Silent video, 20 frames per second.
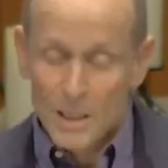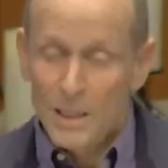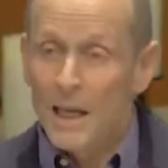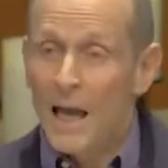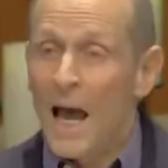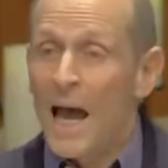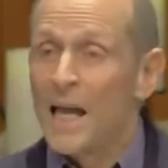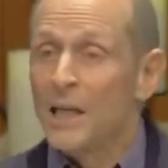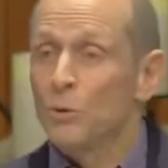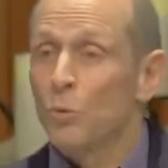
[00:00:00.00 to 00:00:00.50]

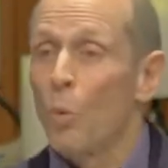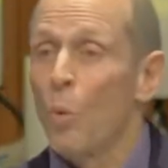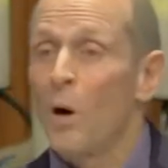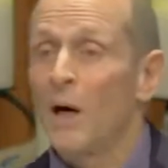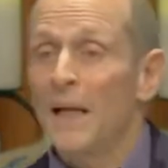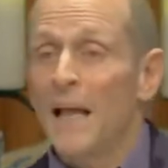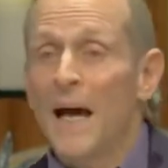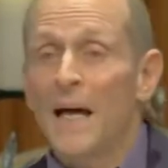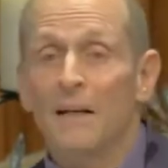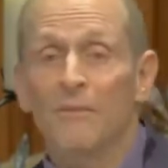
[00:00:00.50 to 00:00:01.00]
as
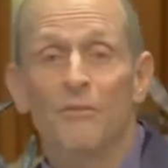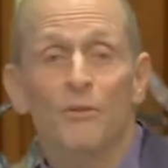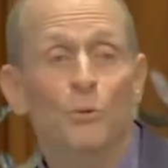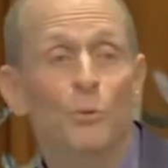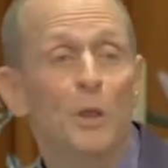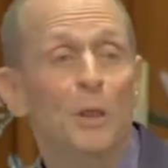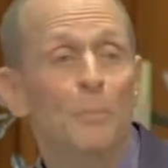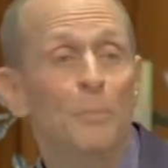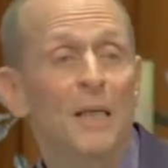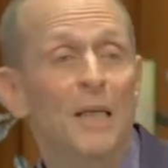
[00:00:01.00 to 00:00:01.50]
1 out of
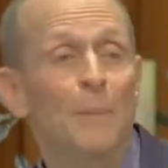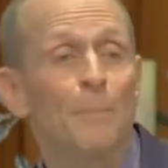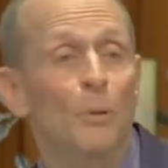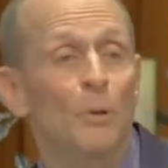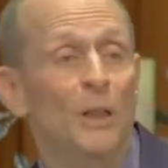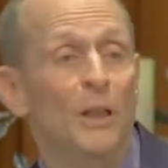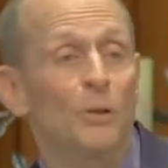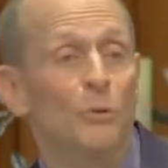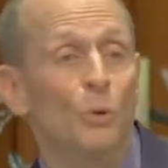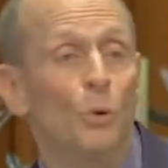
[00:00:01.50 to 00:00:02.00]
3
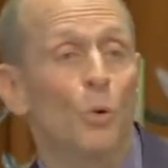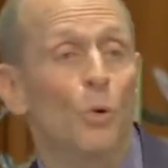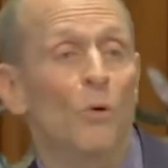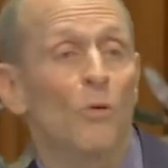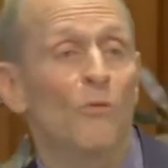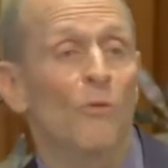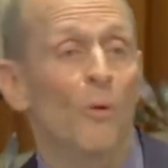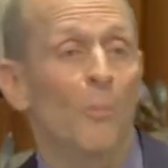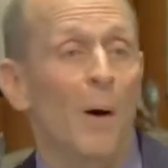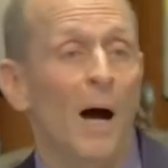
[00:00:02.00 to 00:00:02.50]
people in rural
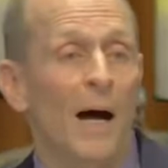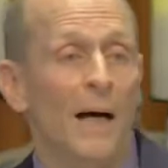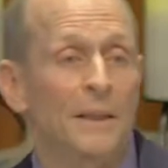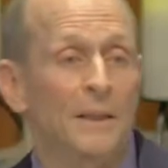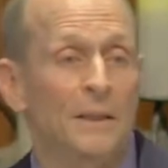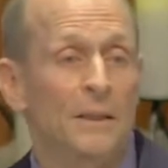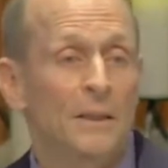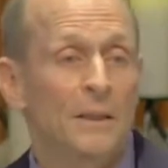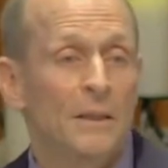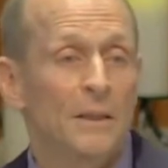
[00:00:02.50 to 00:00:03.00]

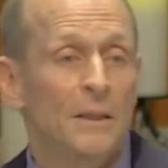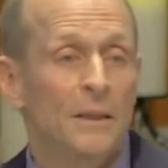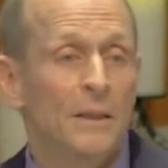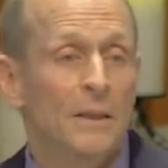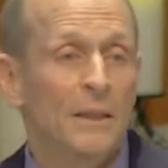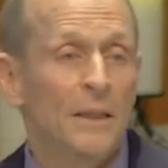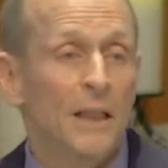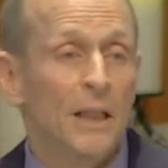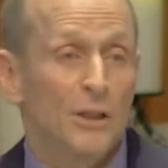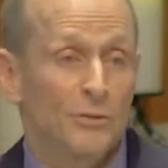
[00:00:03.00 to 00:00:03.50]
Vermont
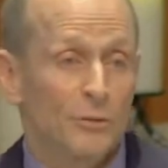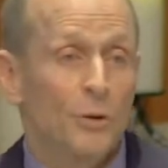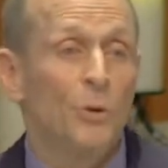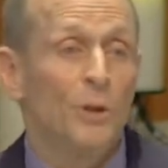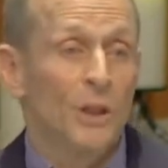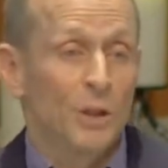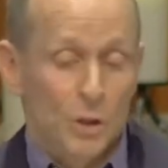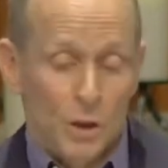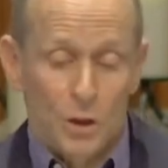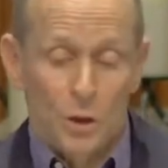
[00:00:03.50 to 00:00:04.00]
is food
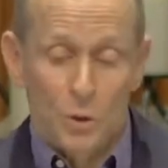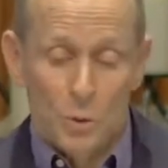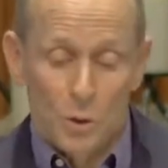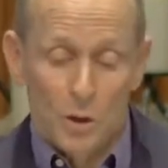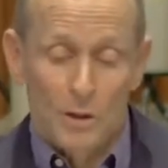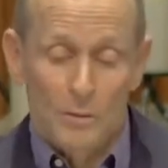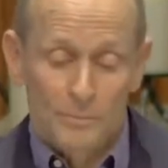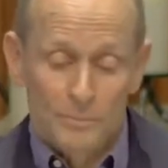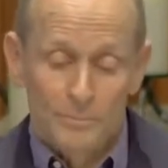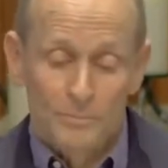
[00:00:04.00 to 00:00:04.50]

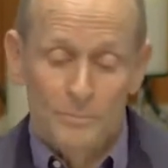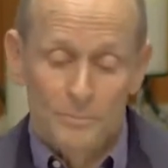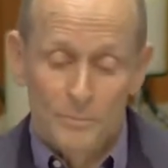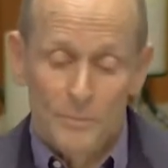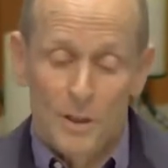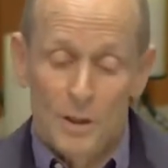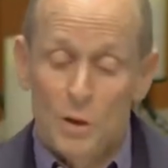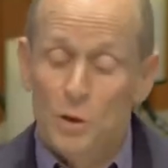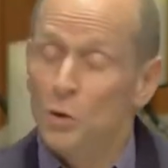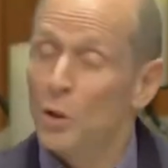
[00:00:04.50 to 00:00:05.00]
insecure,
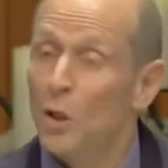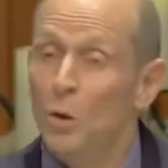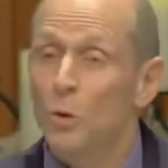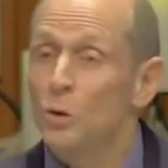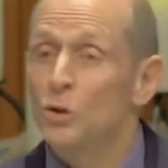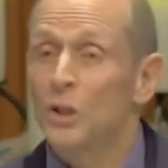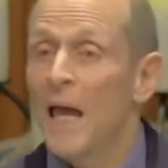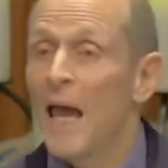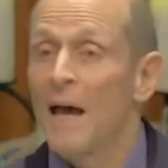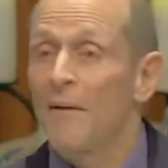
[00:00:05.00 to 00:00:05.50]

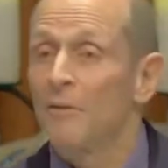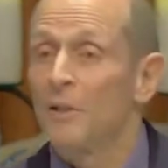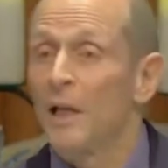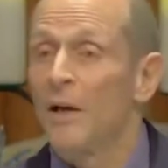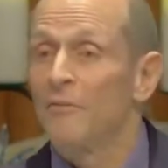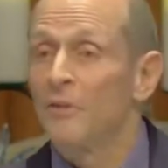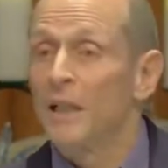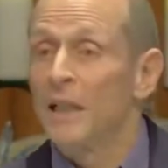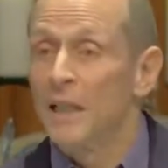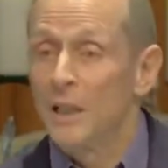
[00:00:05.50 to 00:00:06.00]
struggles to have
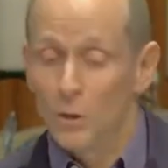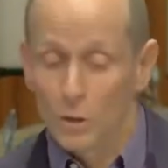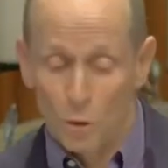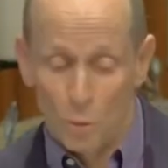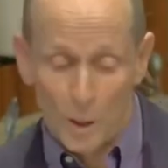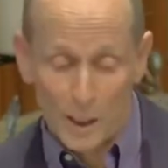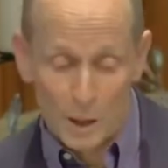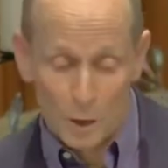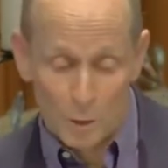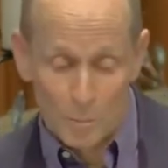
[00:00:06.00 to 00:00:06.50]
enough to eat on a
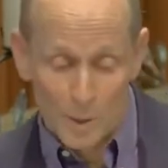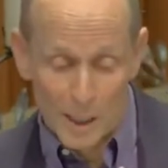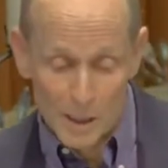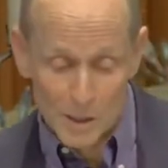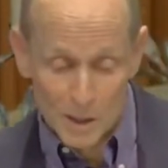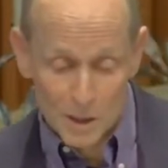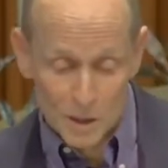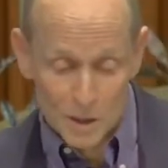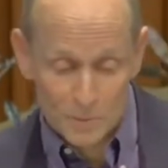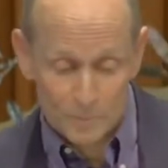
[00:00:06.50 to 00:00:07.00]
regular
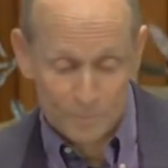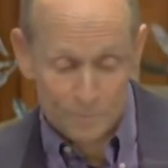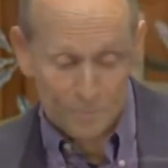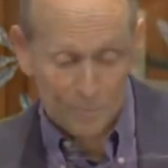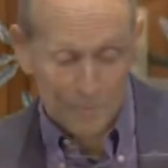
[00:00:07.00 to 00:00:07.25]
basis.